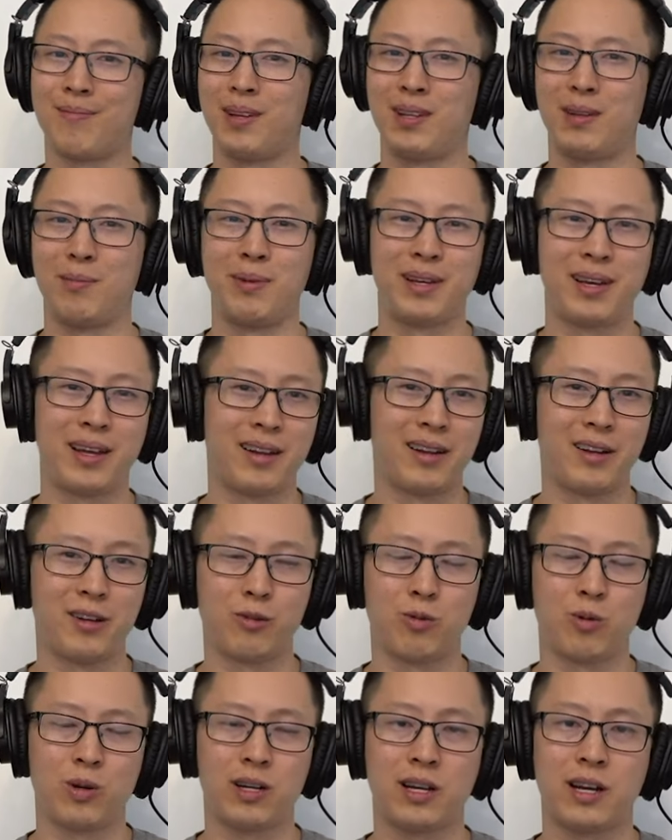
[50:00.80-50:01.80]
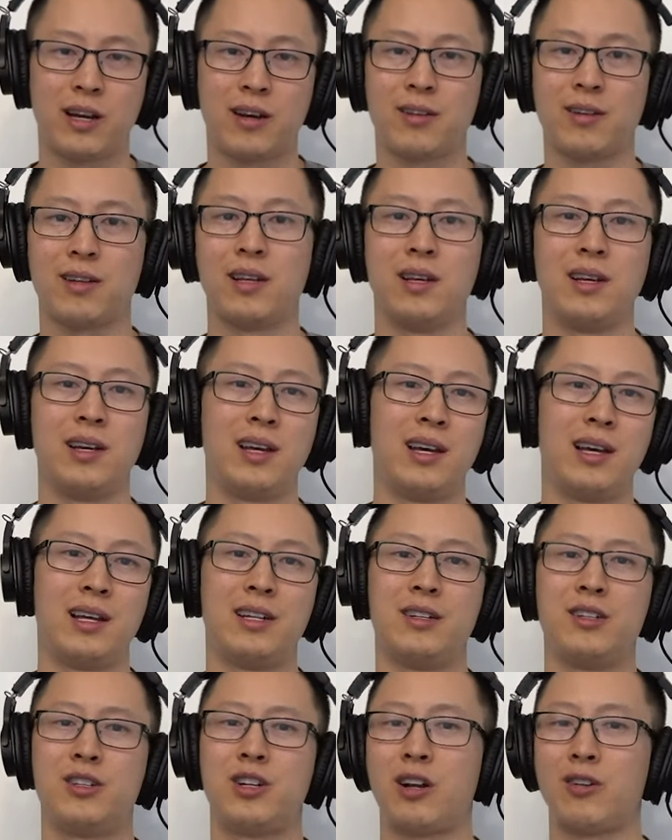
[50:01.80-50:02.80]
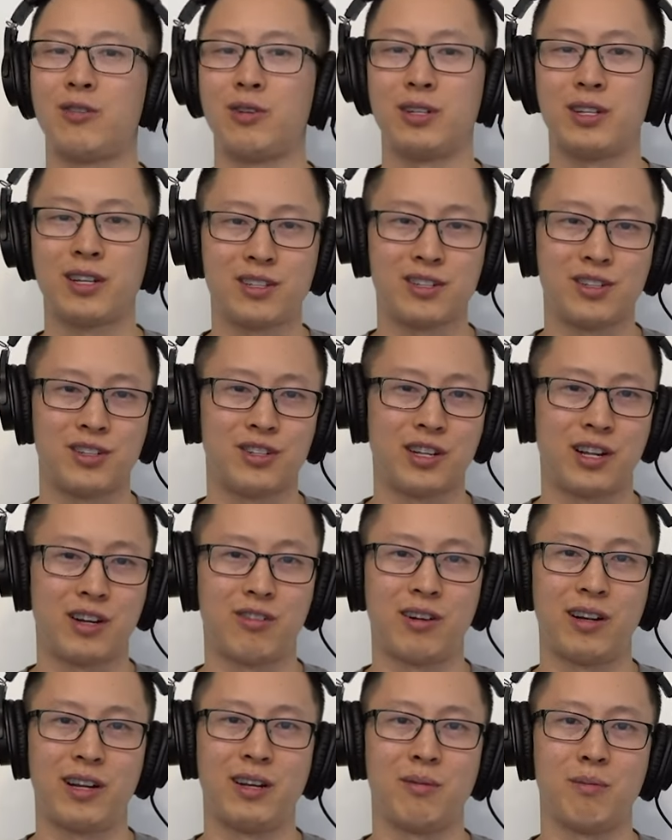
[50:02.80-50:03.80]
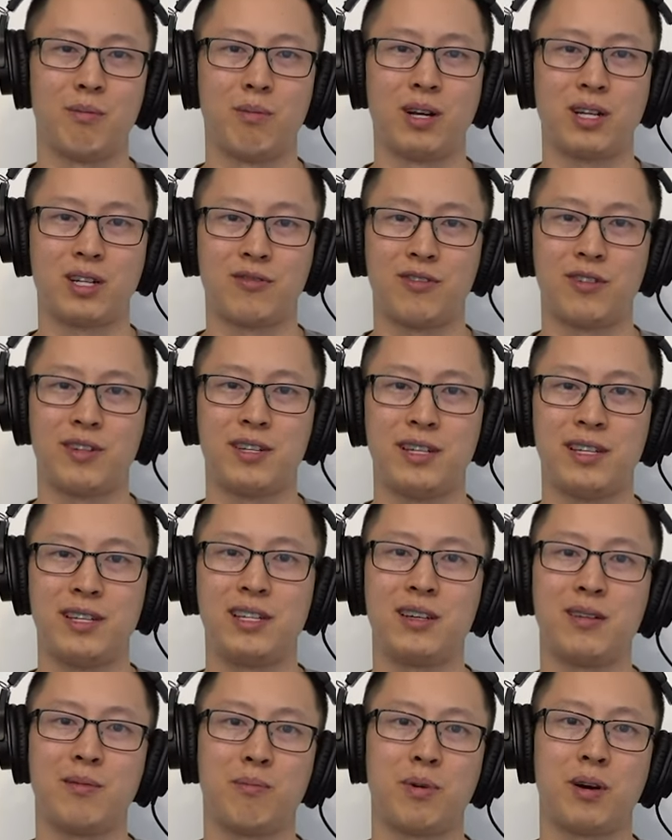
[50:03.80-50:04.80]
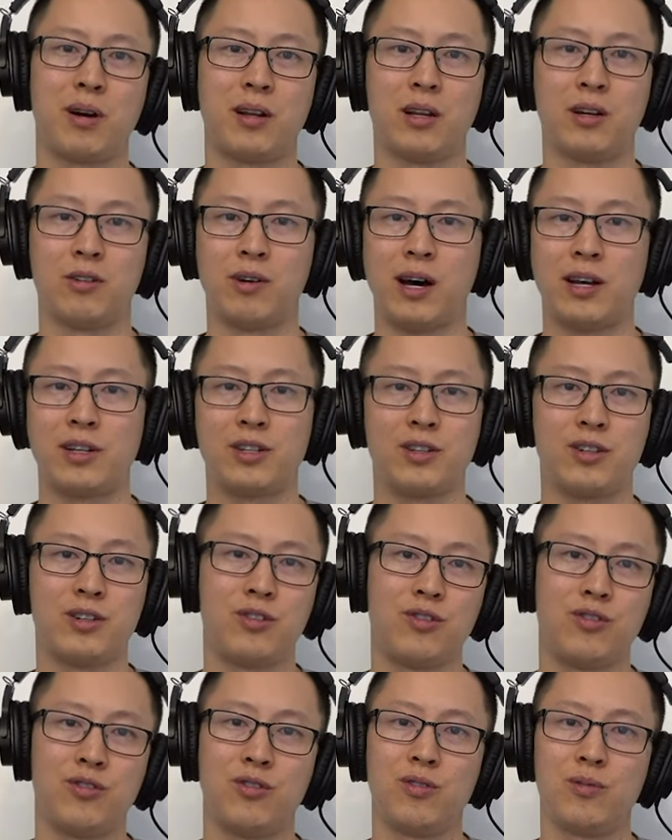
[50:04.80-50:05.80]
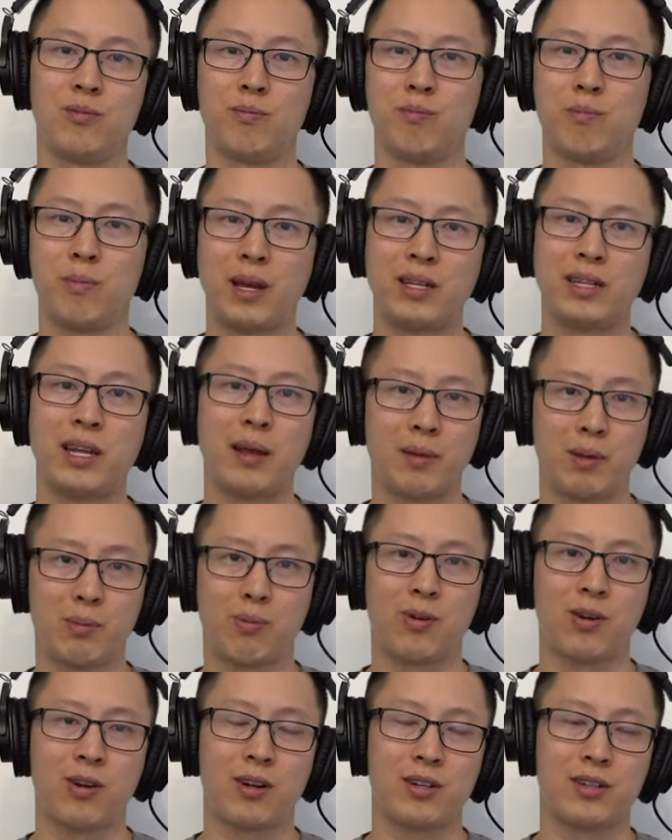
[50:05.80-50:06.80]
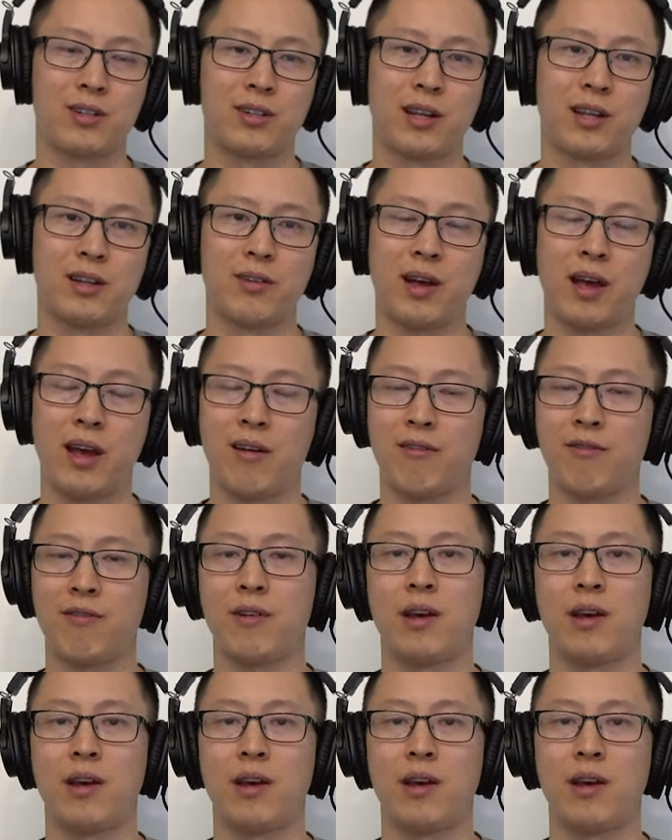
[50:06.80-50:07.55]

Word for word: in the beginning of your workout. Generally doesn't generate much fatigue, but allows you to maintain the progression that you have.